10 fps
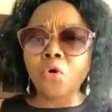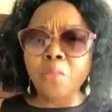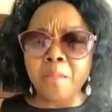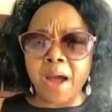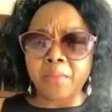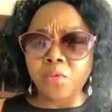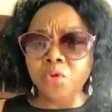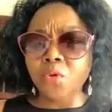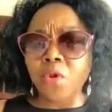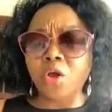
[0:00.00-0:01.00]
your
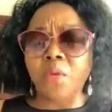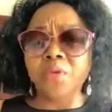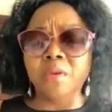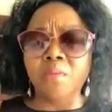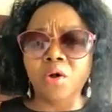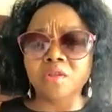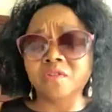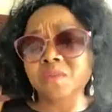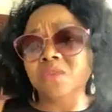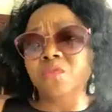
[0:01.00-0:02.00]
roadmap. When you wake up in the
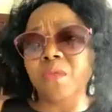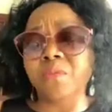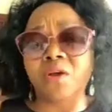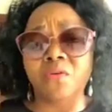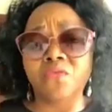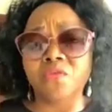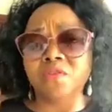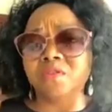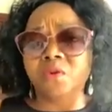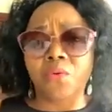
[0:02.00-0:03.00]
morning, sometimes you may be
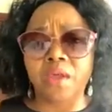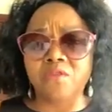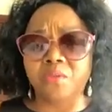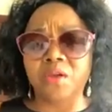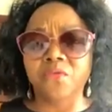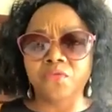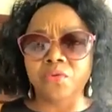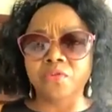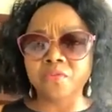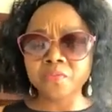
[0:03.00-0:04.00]
confused. It's okay to be
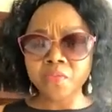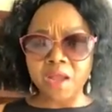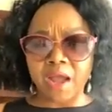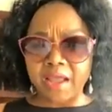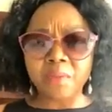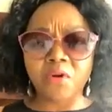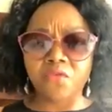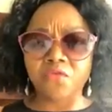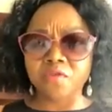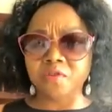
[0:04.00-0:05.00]
confused. I
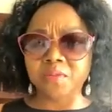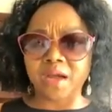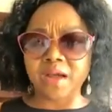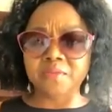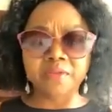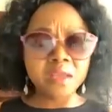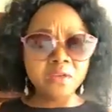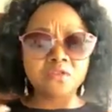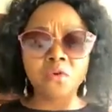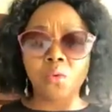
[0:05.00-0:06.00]
am confused
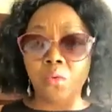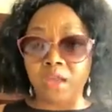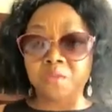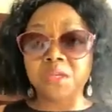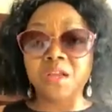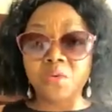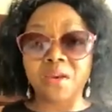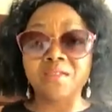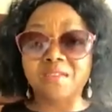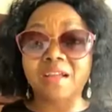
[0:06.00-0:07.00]
sometimes. So
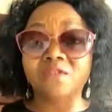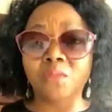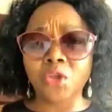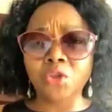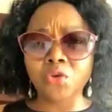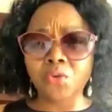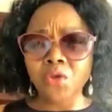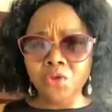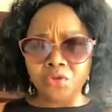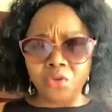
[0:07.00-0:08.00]
especially when I start something
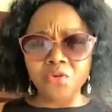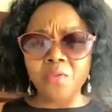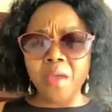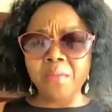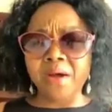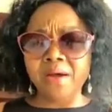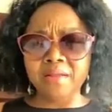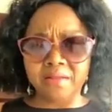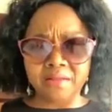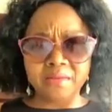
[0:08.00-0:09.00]
new. Do you
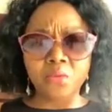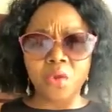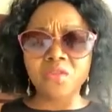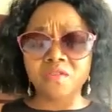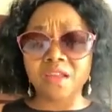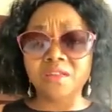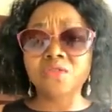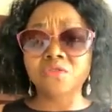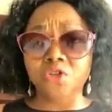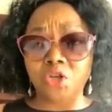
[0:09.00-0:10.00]
remember when you
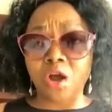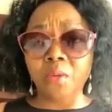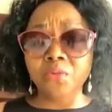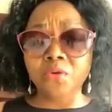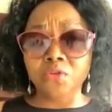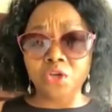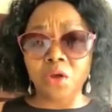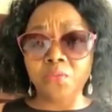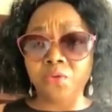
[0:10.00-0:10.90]
started your job